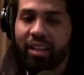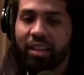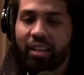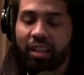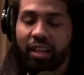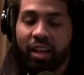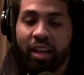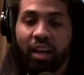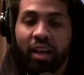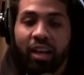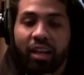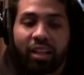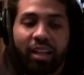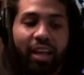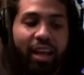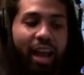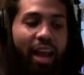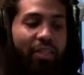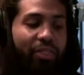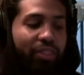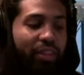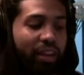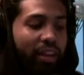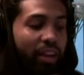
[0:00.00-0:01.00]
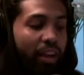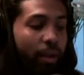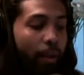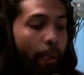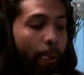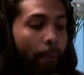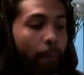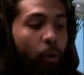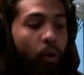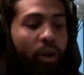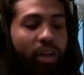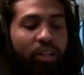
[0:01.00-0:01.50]
I didn't like. I
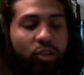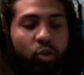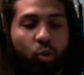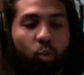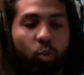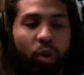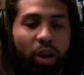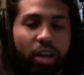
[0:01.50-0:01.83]
think okay.